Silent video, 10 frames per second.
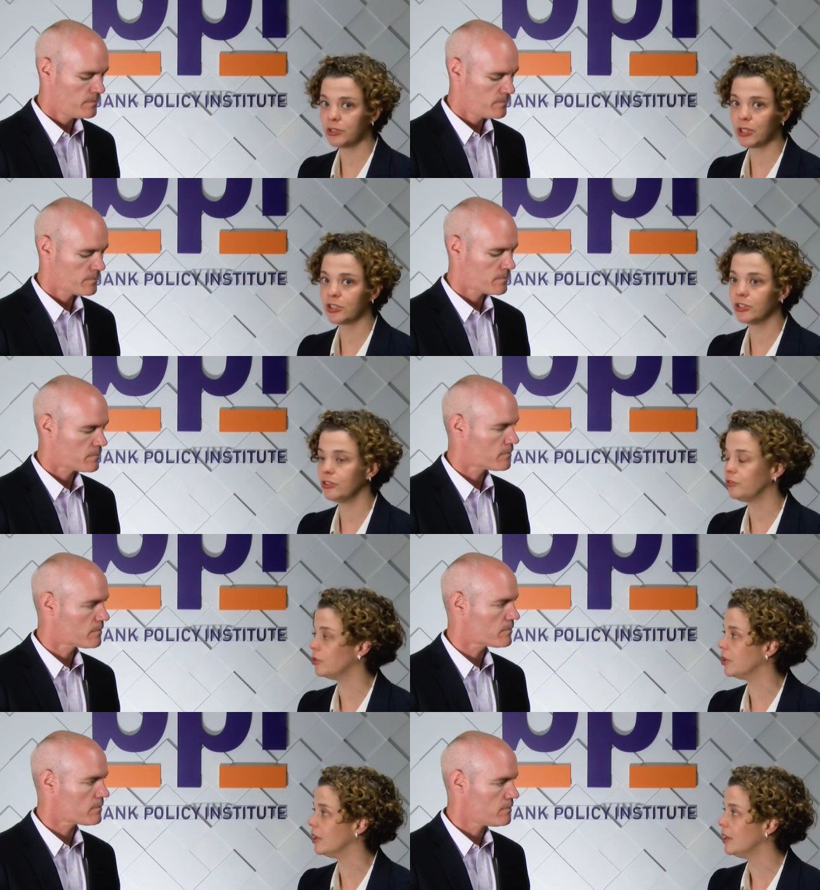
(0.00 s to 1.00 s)
Speaker 1: structure
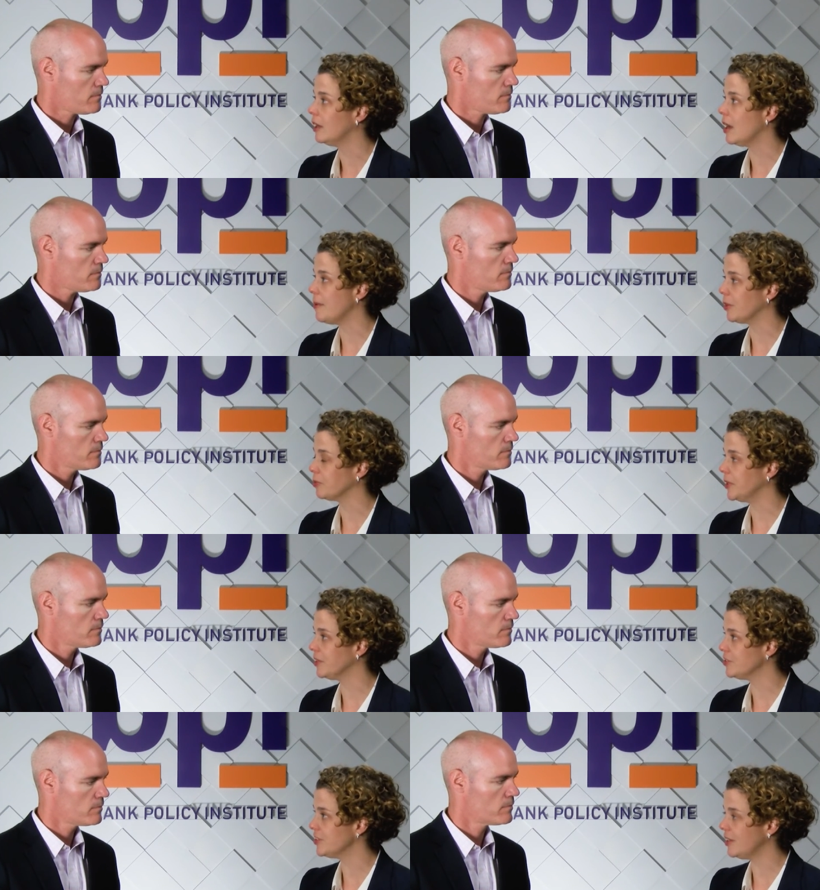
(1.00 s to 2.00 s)
for about three
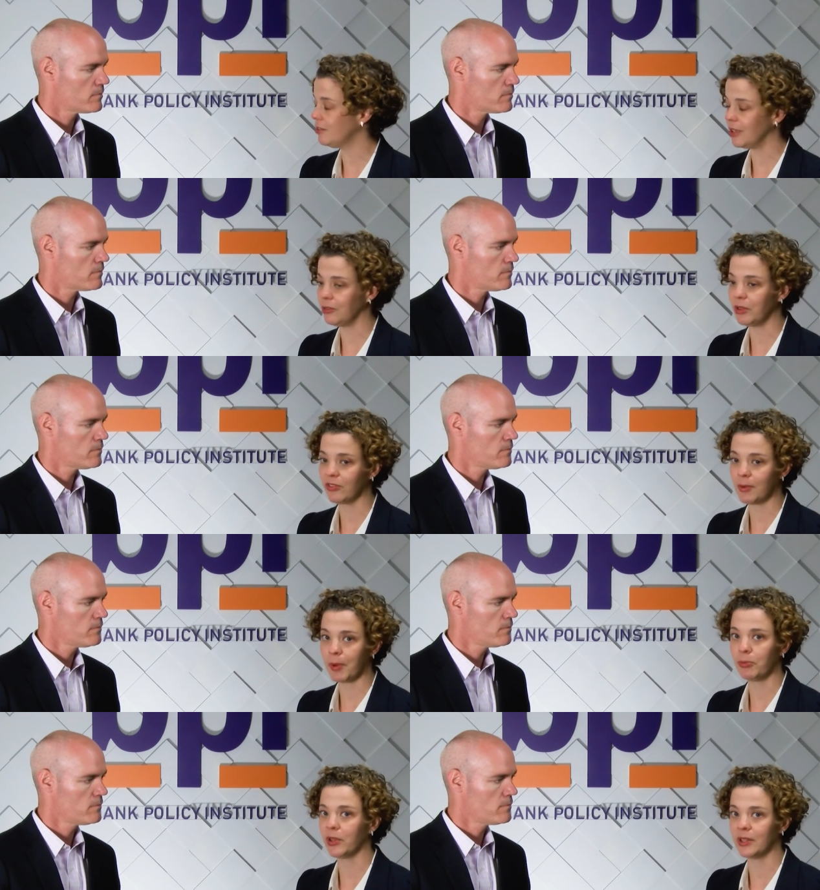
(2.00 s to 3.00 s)
years now, and we've come
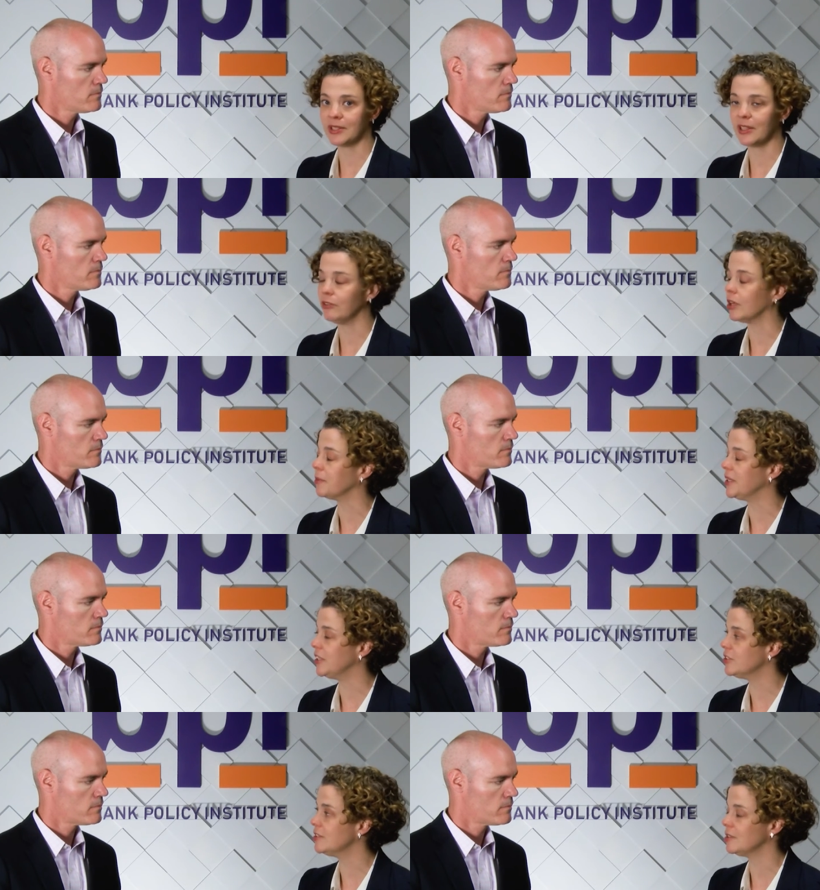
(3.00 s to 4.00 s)
up with a set of
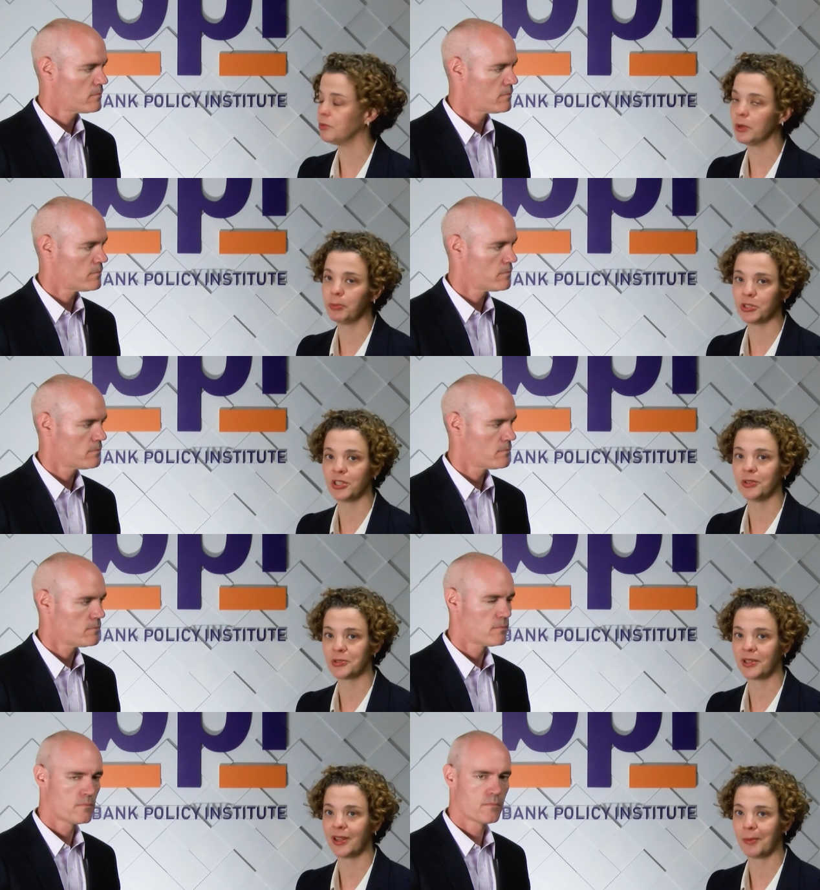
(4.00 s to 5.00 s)
recommendations, and we're pushing
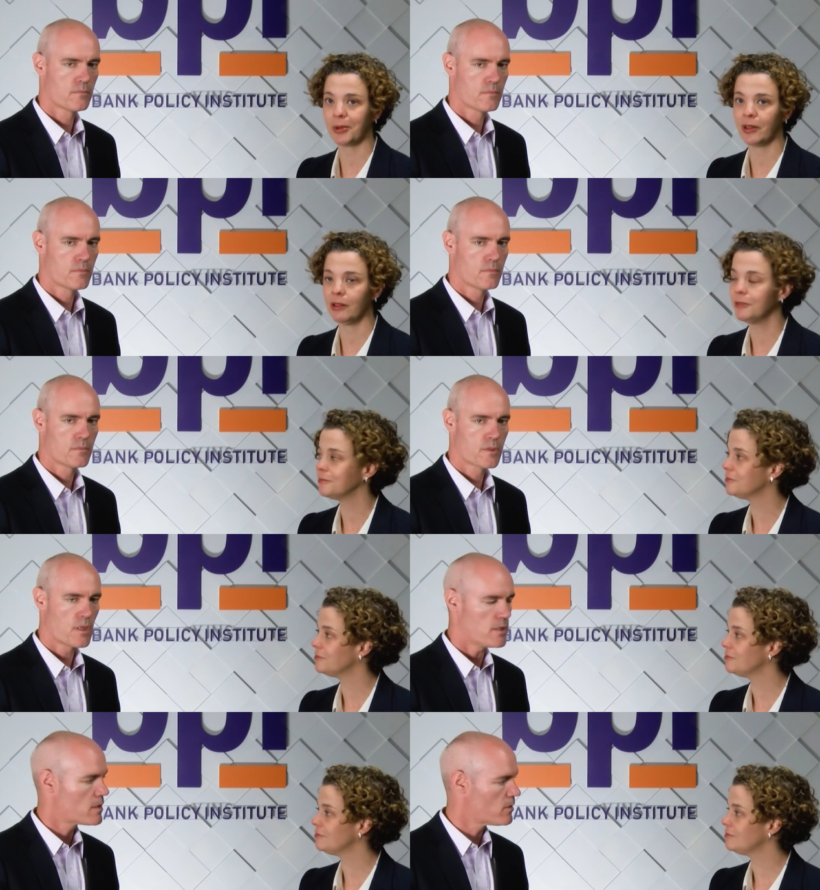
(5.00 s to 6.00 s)
those on Capitol Hill.
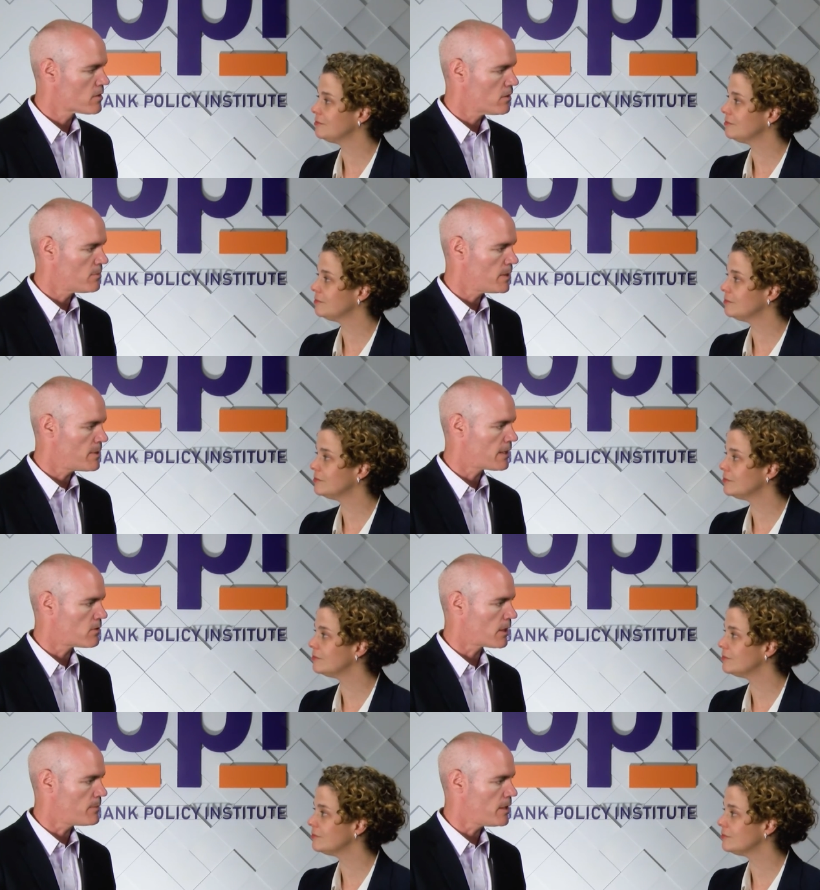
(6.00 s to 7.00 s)
Speaker 2: Great. Tell us a little bit about the
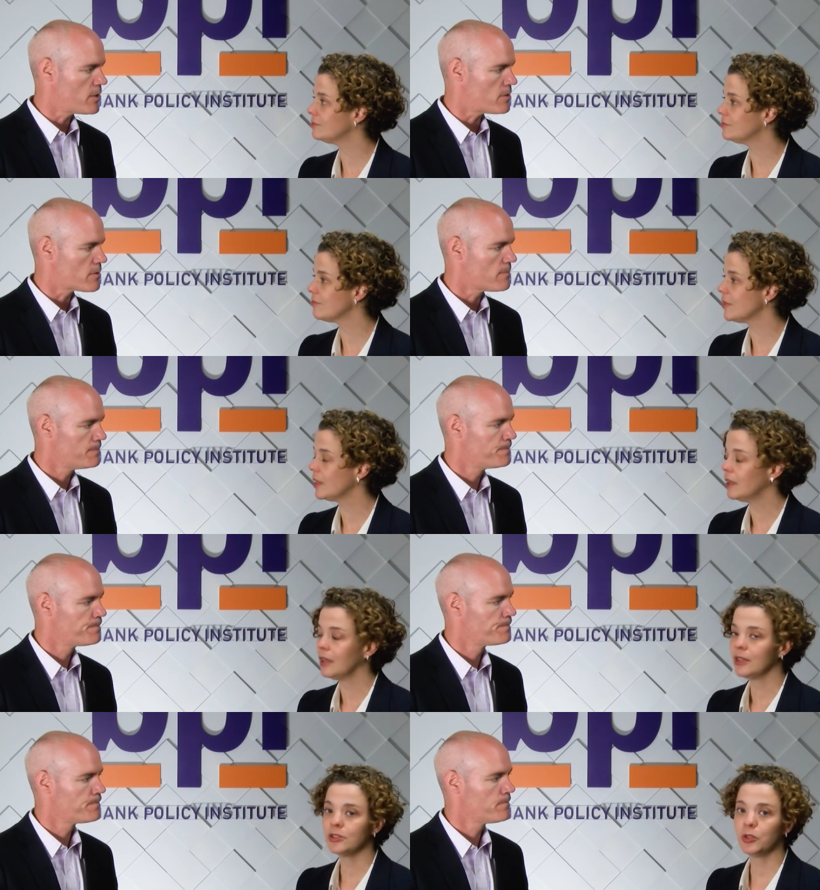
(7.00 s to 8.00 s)
recommendations.
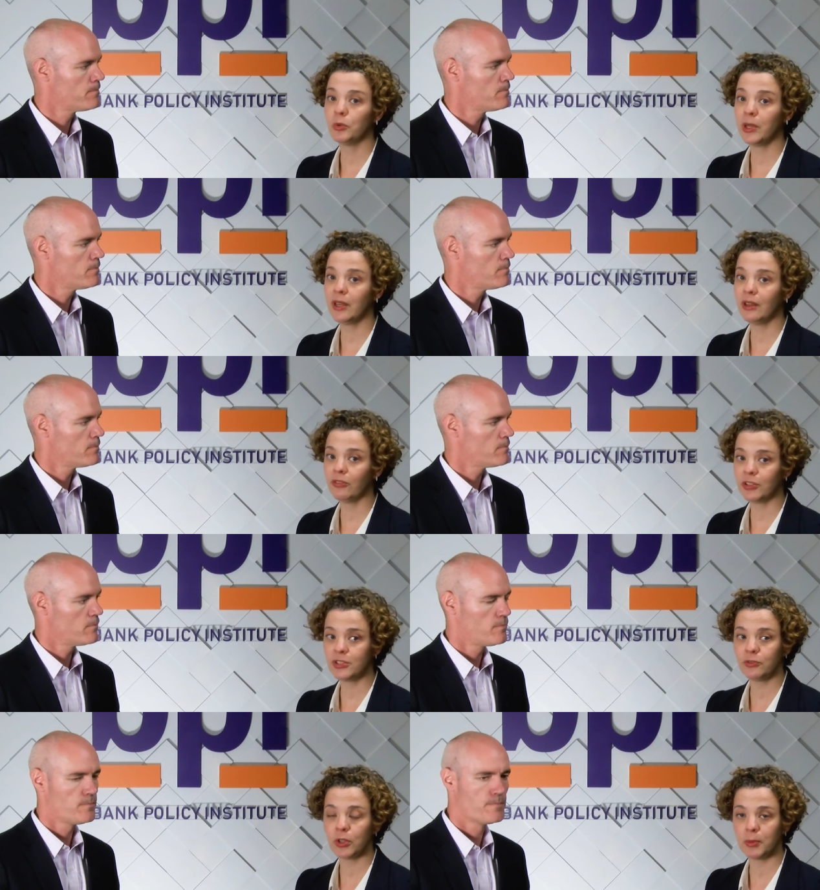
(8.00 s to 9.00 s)
Speaker 1: So, we first
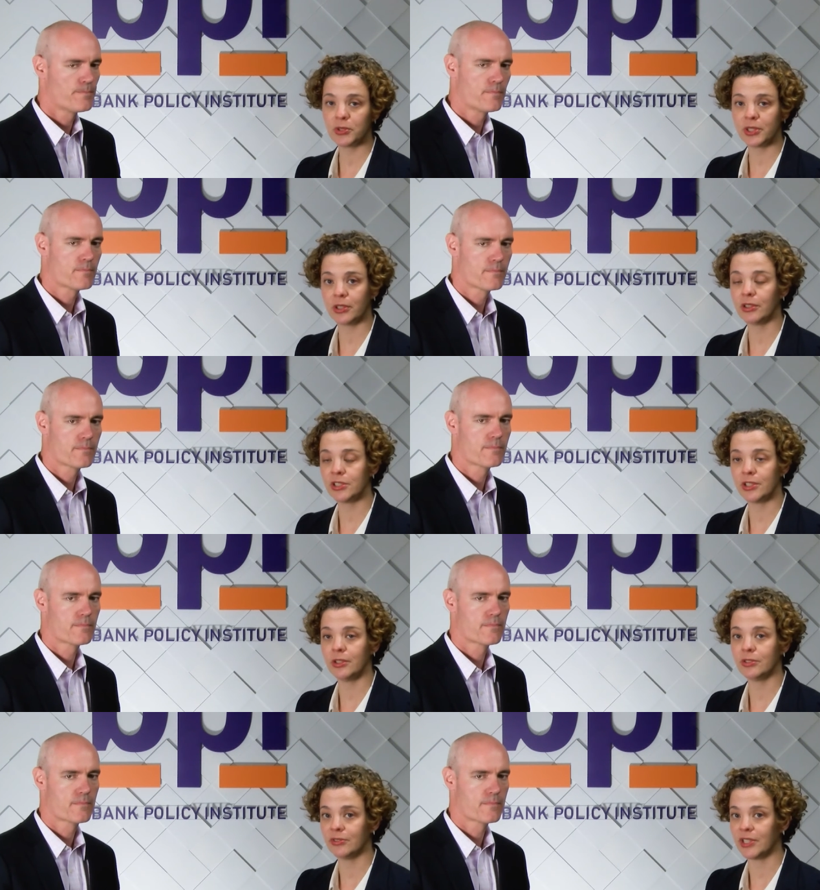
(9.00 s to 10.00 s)
and foremost encourage the
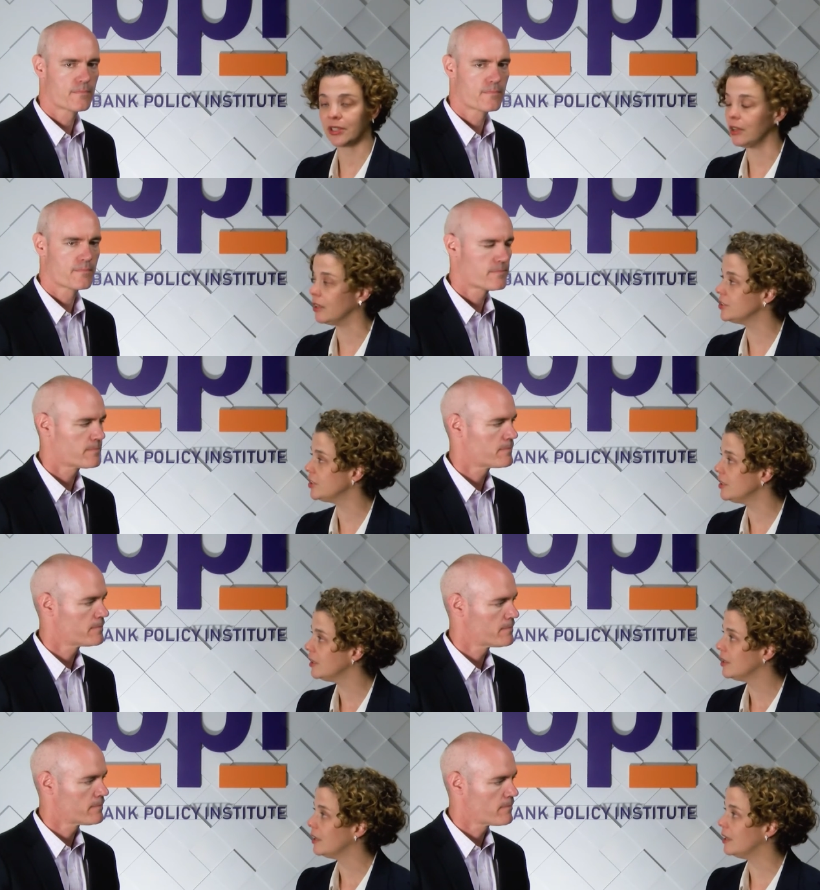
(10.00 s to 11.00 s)
use of technology
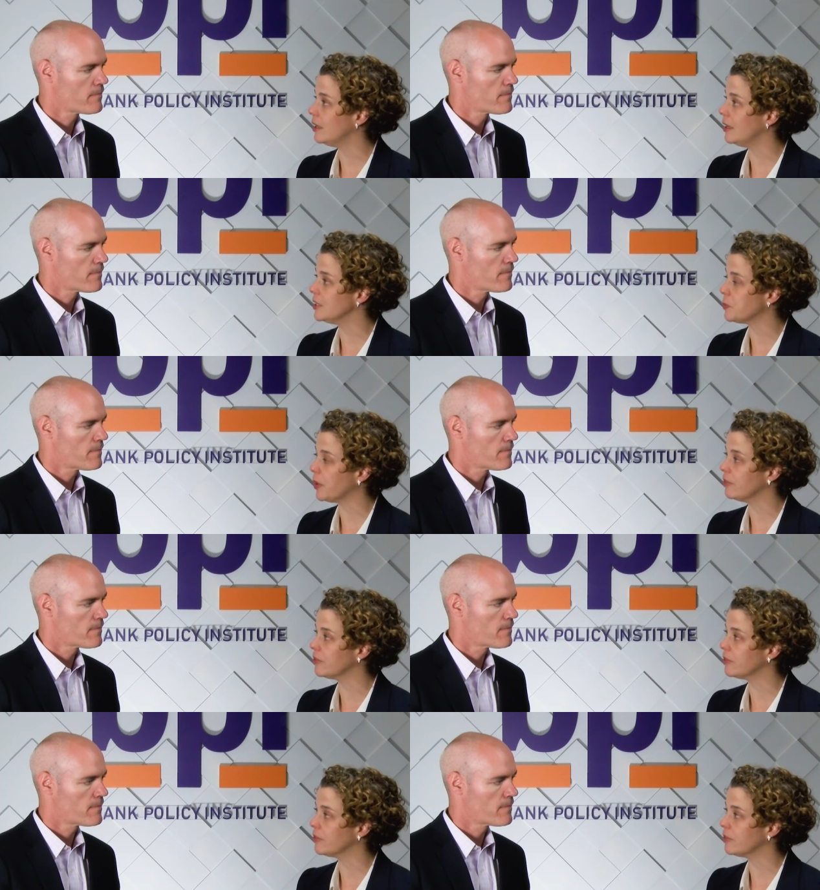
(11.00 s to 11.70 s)
uh, as part